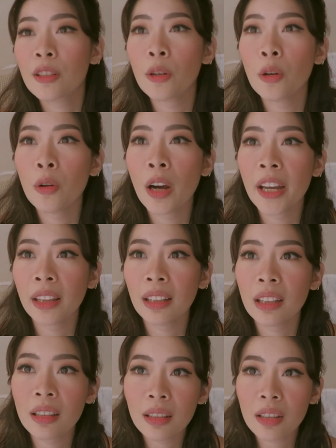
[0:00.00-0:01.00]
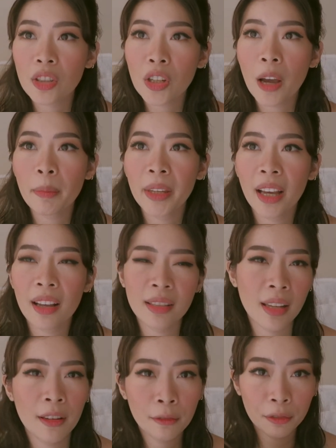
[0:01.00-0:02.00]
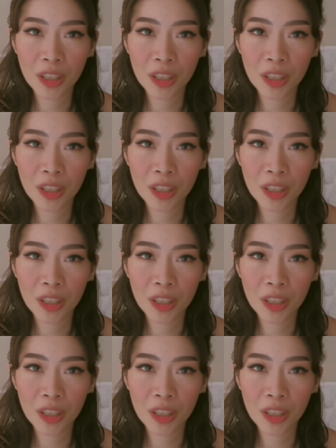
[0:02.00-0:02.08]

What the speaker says: So, I think Shopee has a